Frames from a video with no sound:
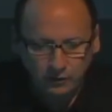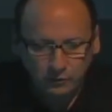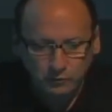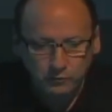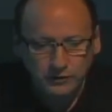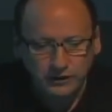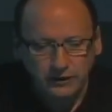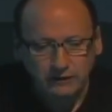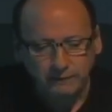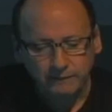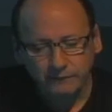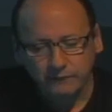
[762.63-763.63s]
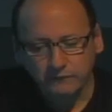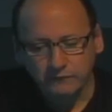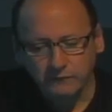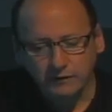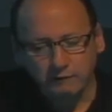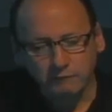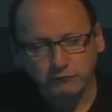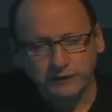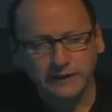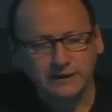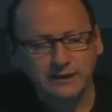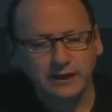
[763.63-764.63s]
We break
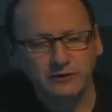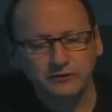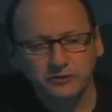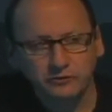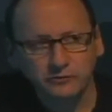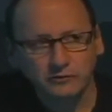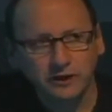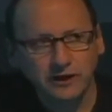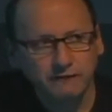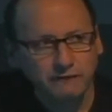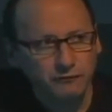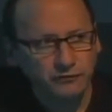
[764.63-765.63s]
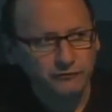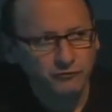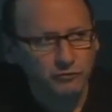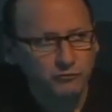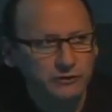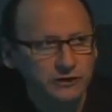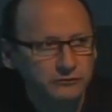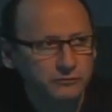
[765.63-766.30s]
it down to a first 4 weeks,